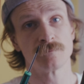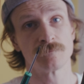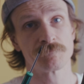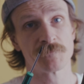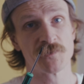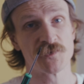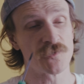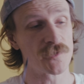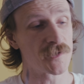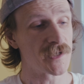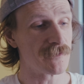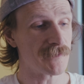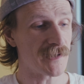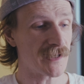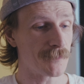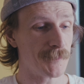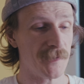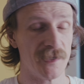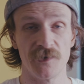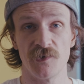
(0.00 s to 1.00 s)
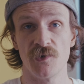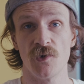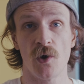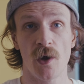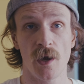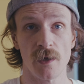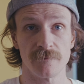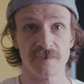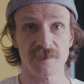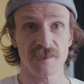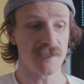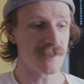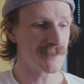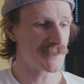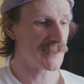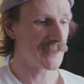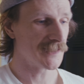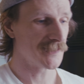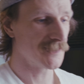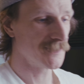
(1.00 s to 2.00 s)
Strongly recommend not over
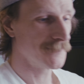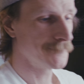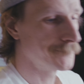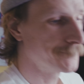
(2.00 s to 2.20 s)
tightening them.